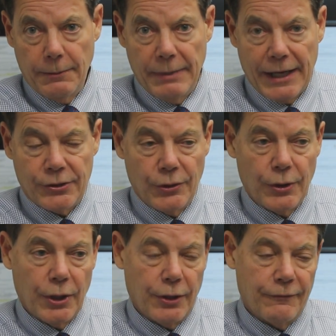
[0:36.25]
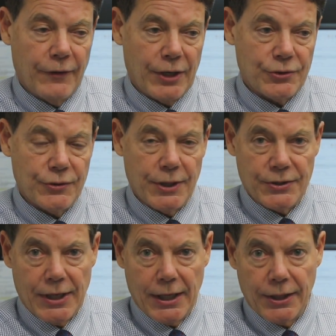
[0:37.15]
bacterial infection
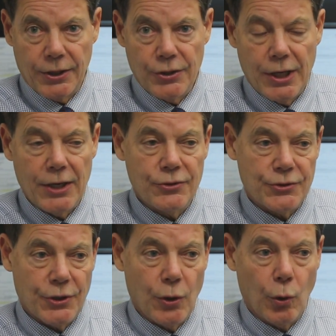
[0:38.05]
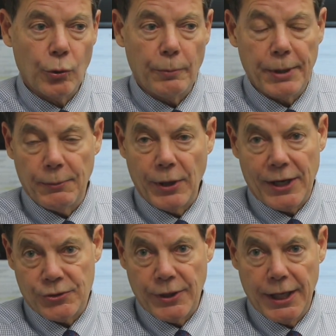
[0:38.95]
that's highly contagious, and older people
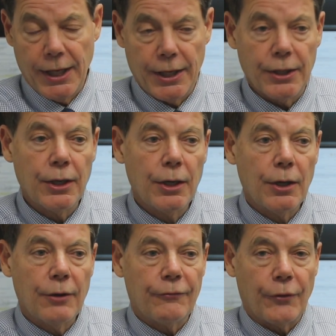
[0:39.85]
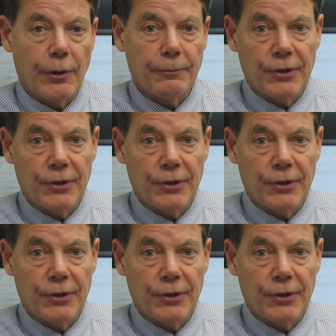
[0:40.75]
actually get it from